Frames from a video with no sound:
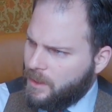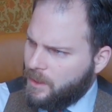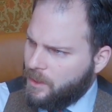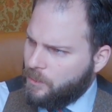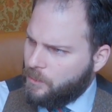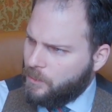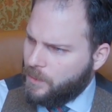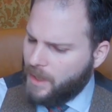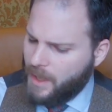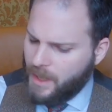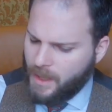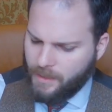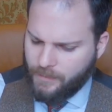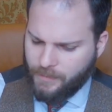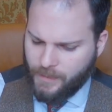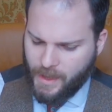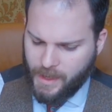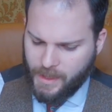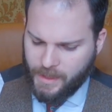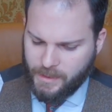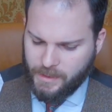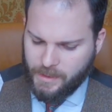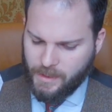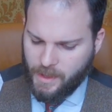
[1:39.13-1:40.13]
We have
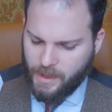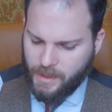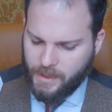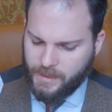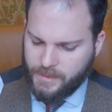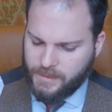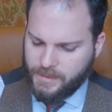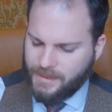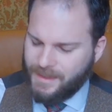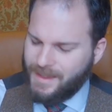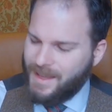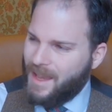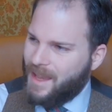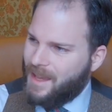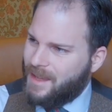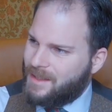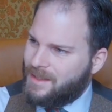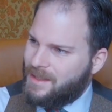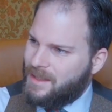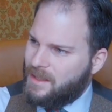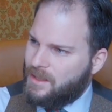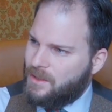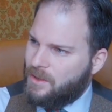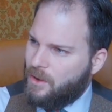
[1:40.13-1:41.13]
a nice
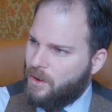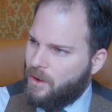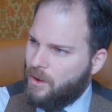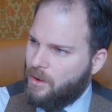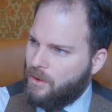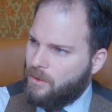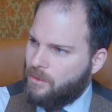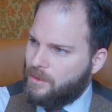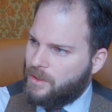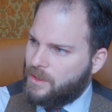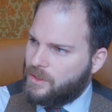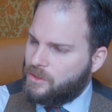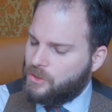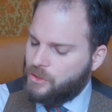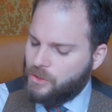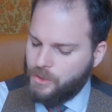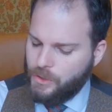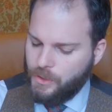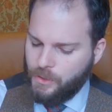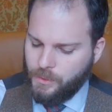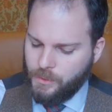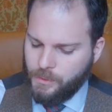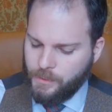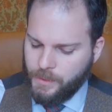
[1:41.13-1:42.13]
candied orange
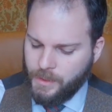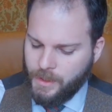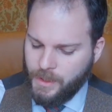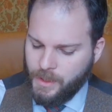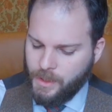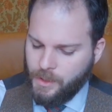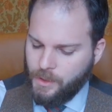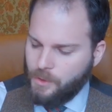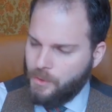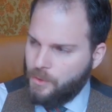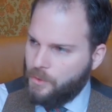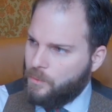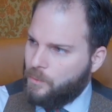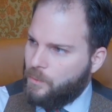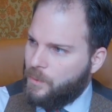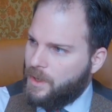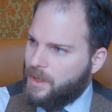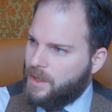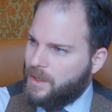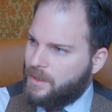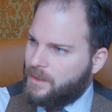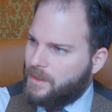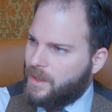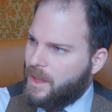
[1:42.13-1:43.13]
hue
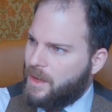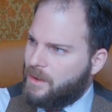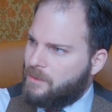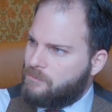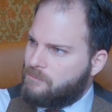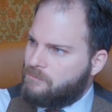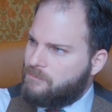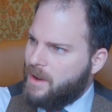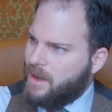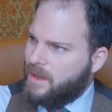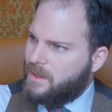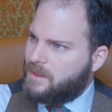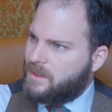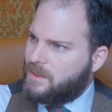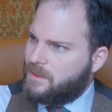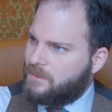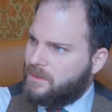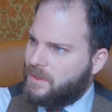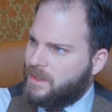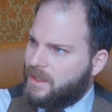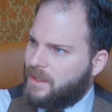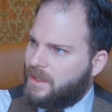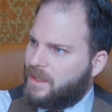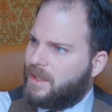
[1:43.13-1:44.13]
with a
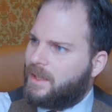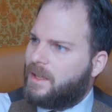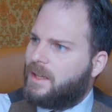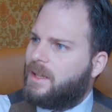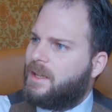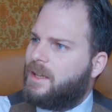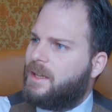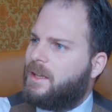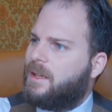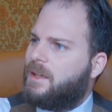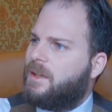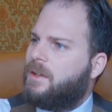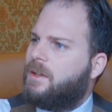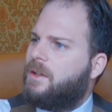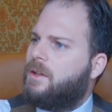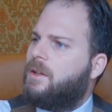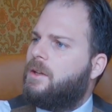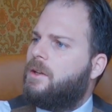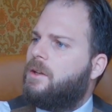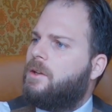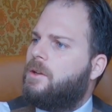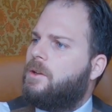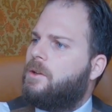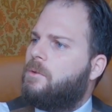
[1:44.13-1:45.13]
relatively clear
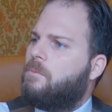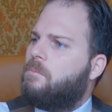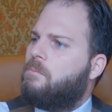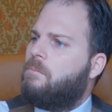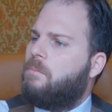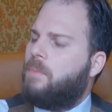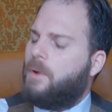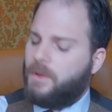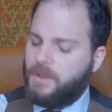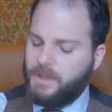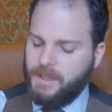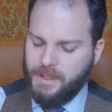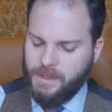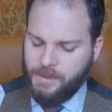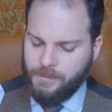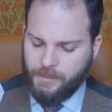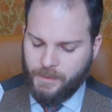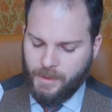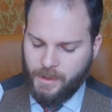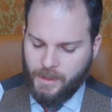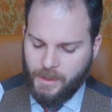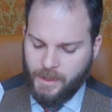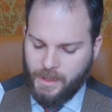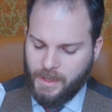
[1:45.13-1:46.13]
body.
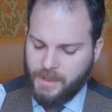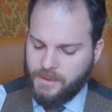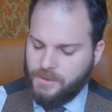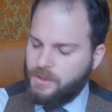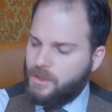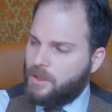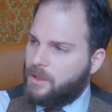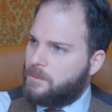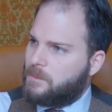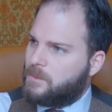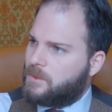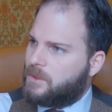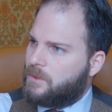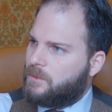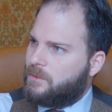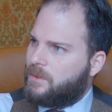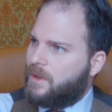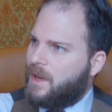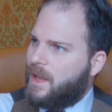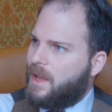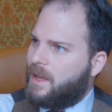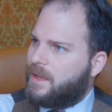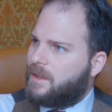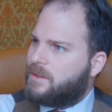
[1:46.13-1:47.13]
In terms of
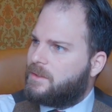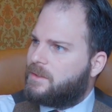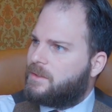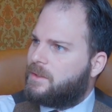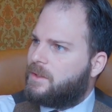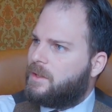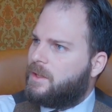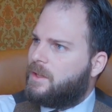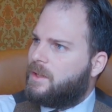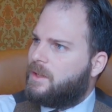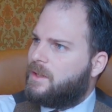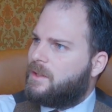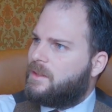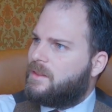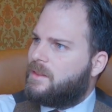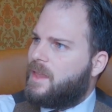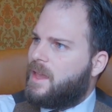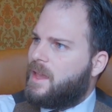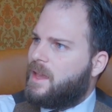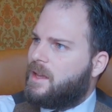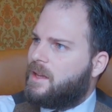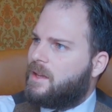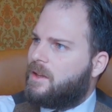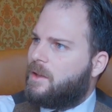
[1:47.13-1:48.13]
legs,
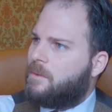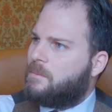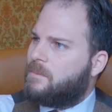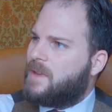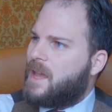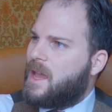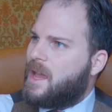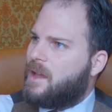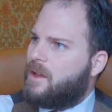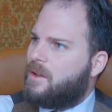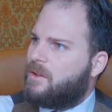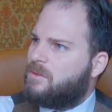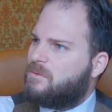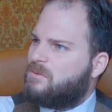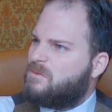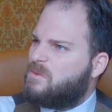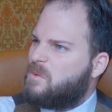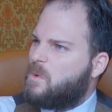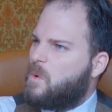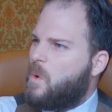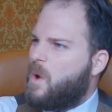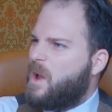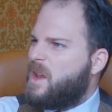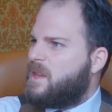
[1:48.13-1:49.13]
they come down
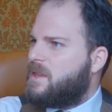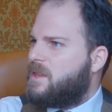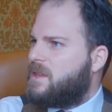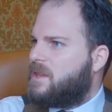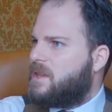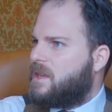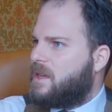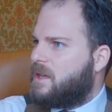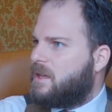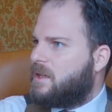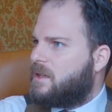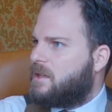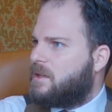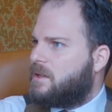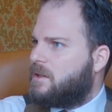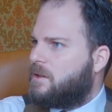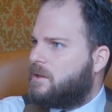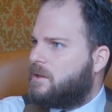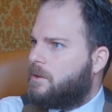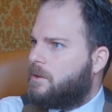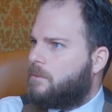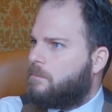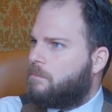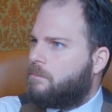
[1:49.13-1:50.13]
quite thick,
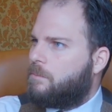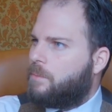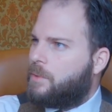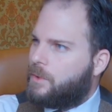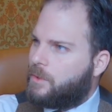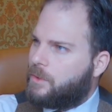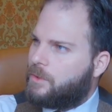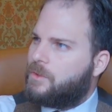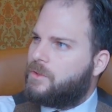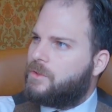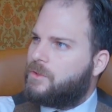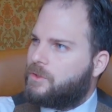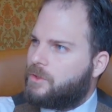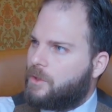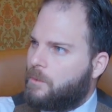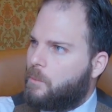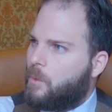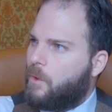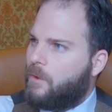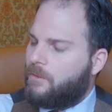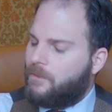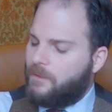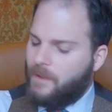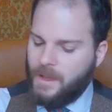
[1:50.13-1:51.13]
but
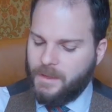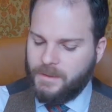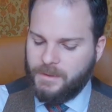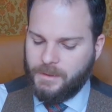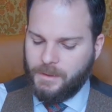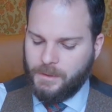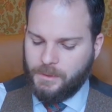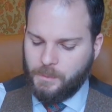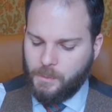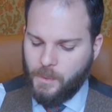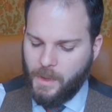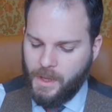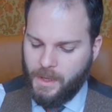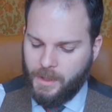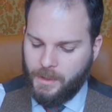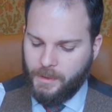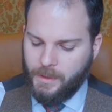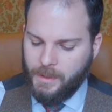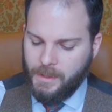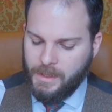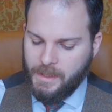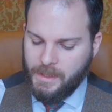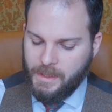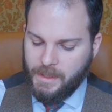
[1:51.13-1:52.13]
somewhat fast as
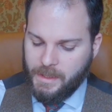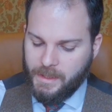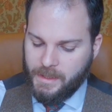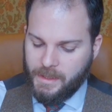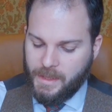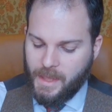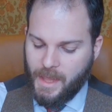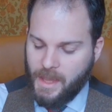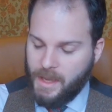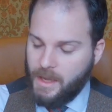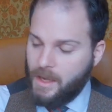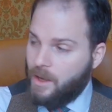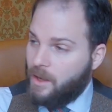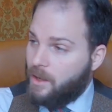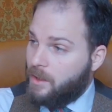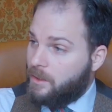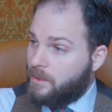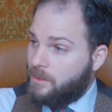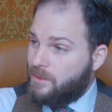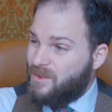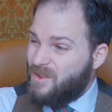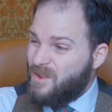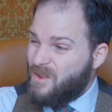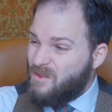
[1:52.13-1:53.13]
well. There are
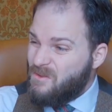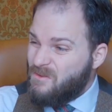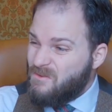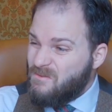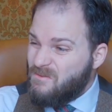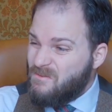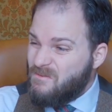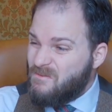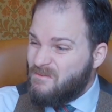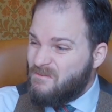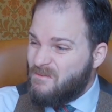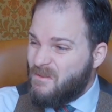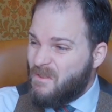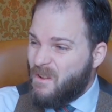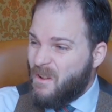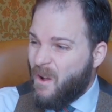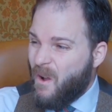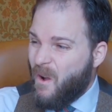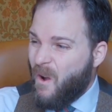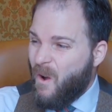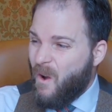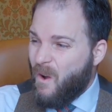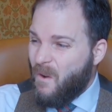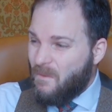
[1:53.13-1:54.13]
no
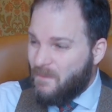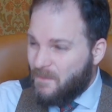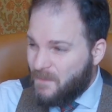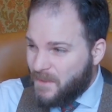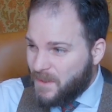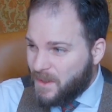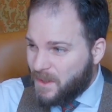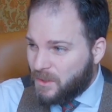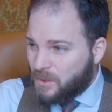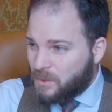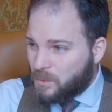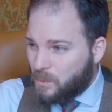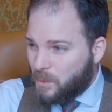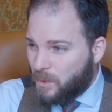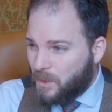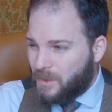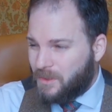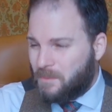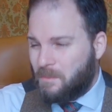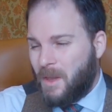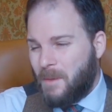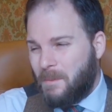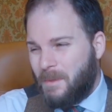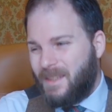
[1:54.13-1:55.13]
obvious
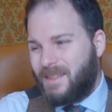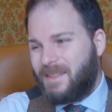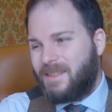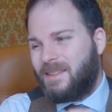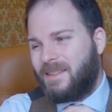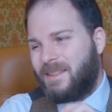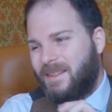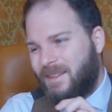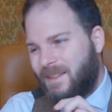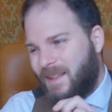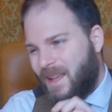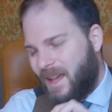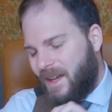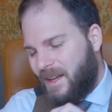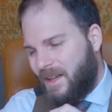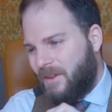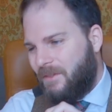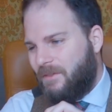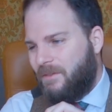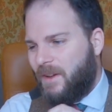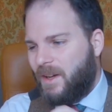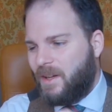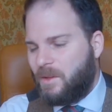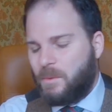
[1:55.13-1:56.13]
whirls, maybe slight
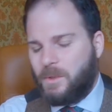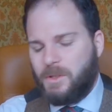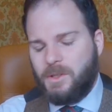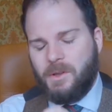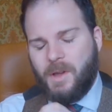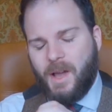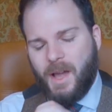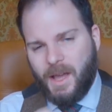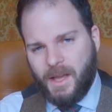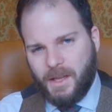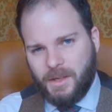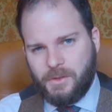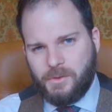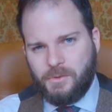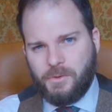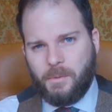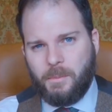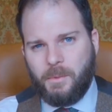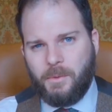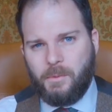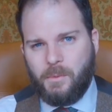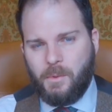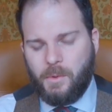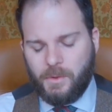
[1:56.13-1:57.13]
effect when you add a
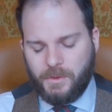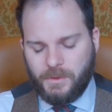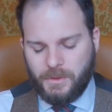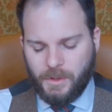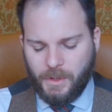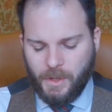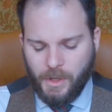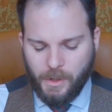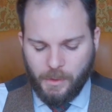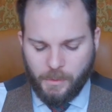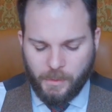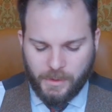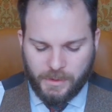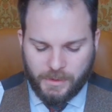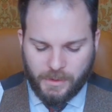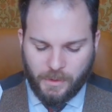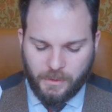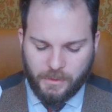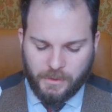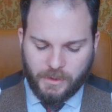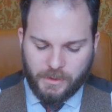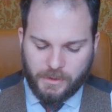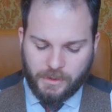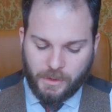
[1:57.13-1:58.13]
drop of water, which
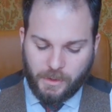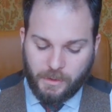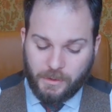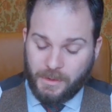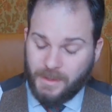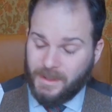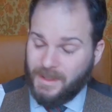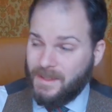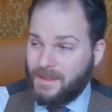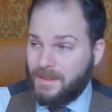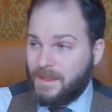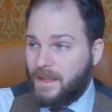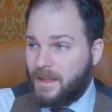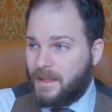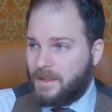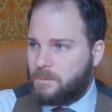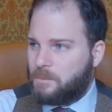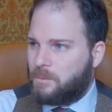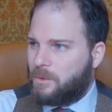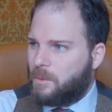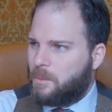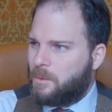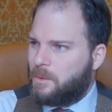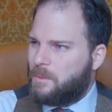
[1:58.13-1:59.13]
goes to show that this has
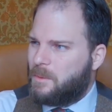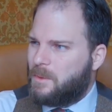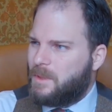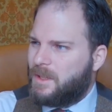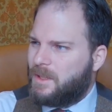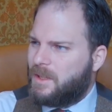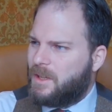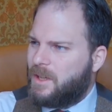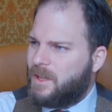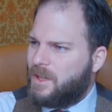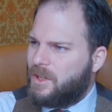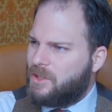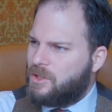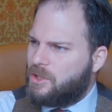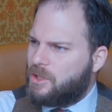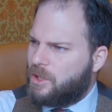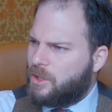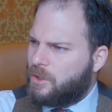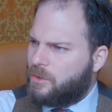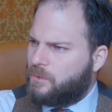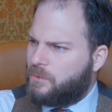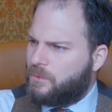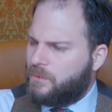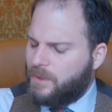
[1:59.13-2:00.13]
probably been
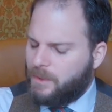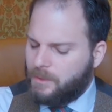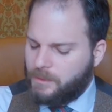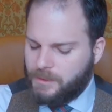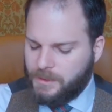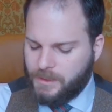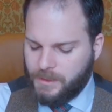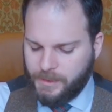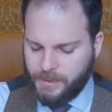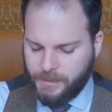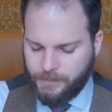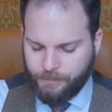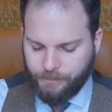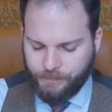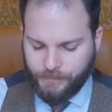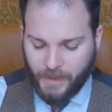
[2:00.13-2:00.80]
chill filtered.